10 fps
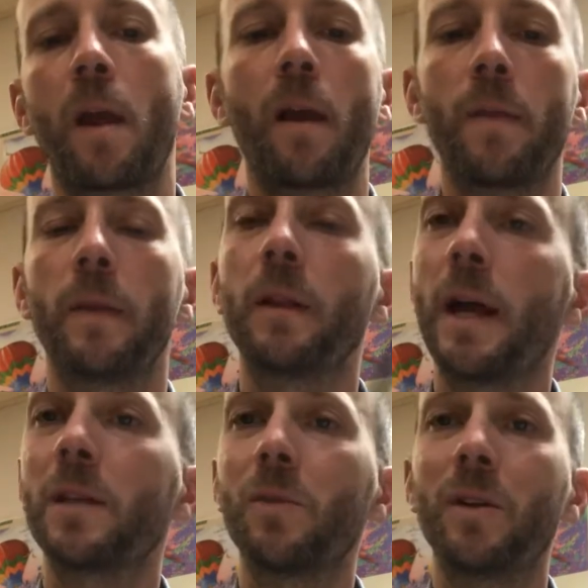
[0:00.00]
And then the
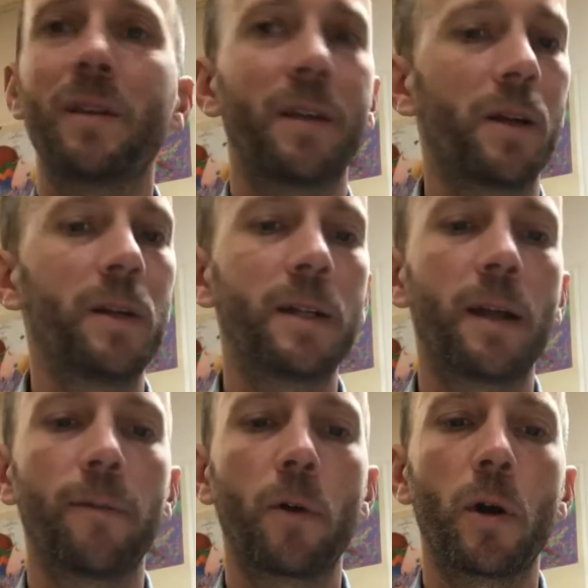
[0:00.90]
last one, they already did
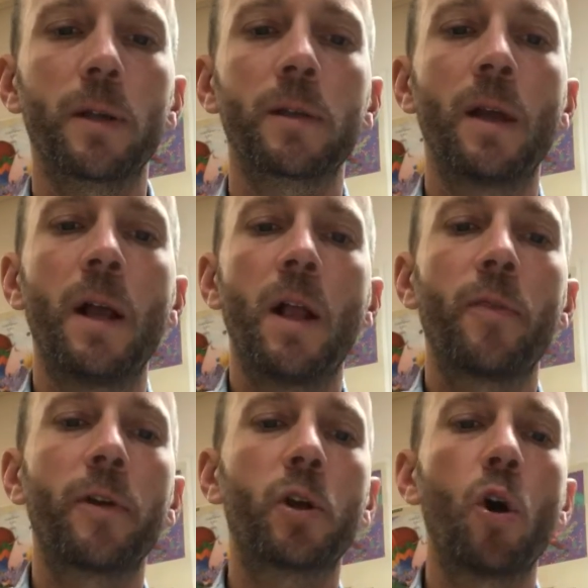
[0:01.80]
it for us.
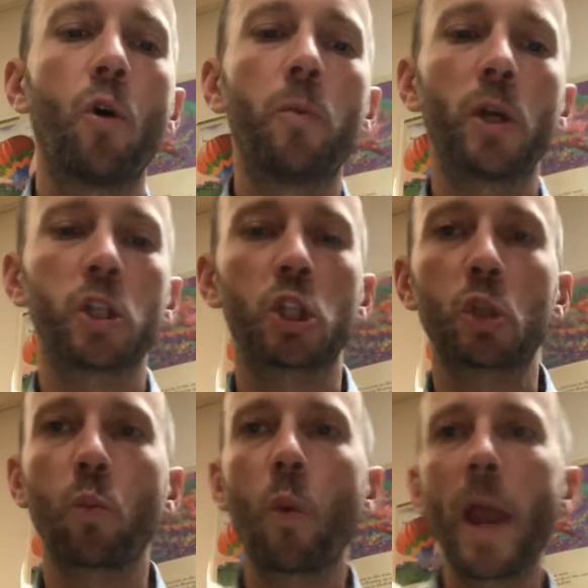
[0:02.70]
The cobra
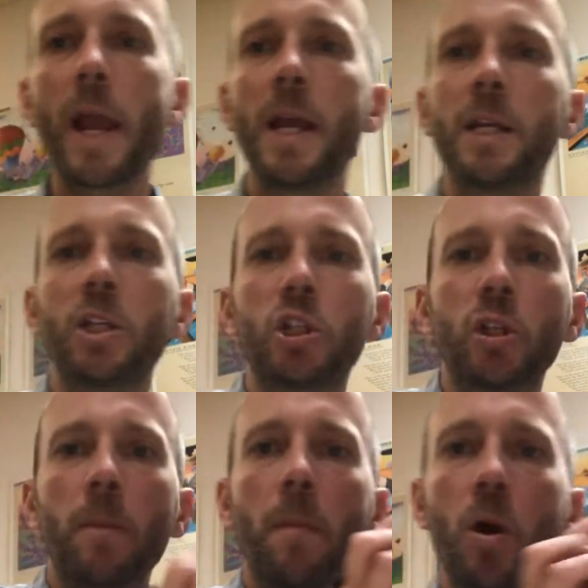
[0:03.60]
sways to
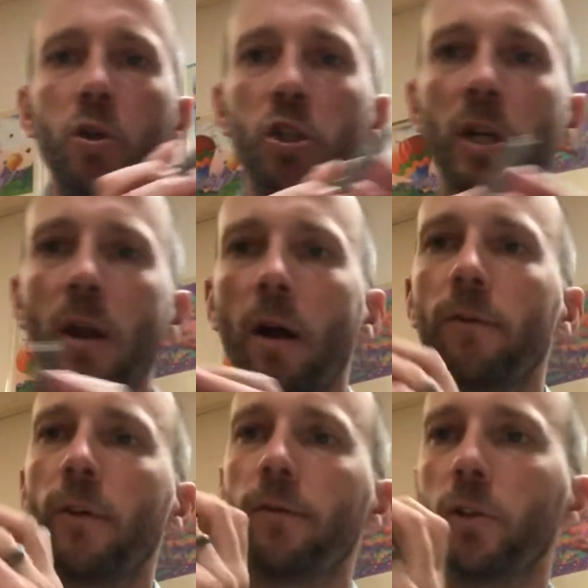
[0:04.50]
the motion
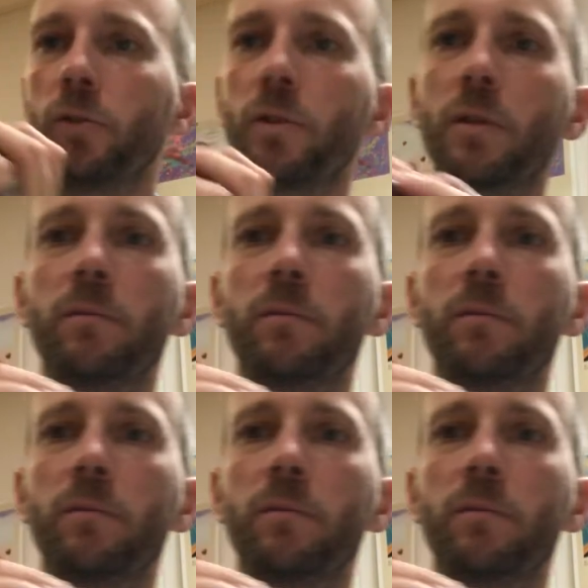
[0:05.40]
of the flute.